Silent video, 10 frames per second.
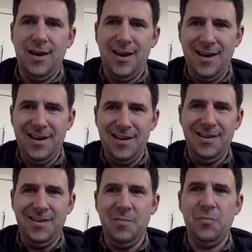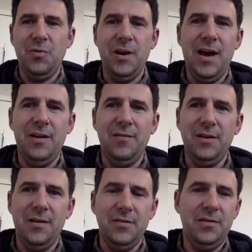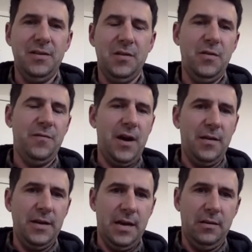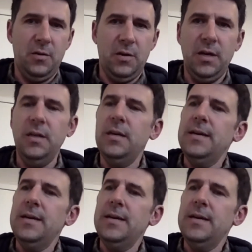printout of a CSV file they downloaded